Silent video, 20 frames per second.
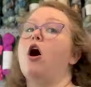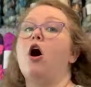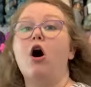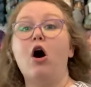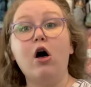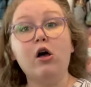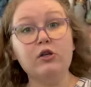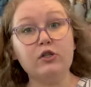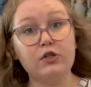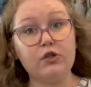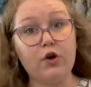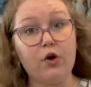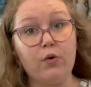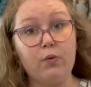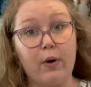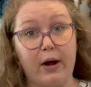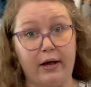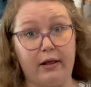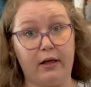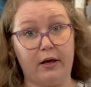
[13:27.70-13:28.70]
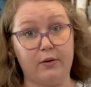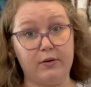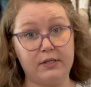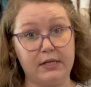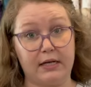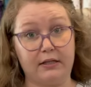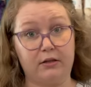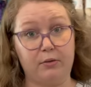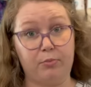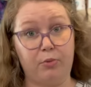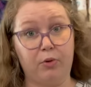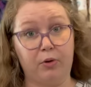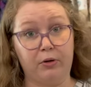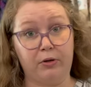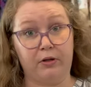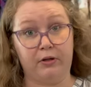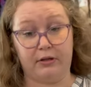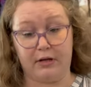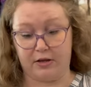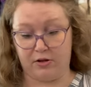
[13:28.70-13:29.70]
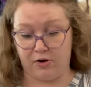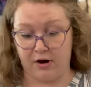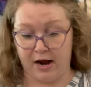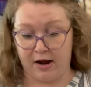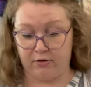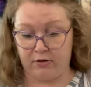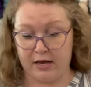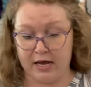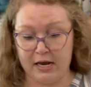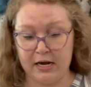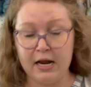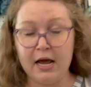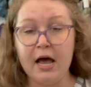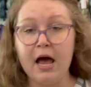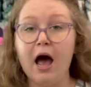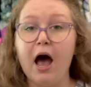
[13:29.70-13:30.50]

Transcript: Also, while I was at the Portland Leather Outlet,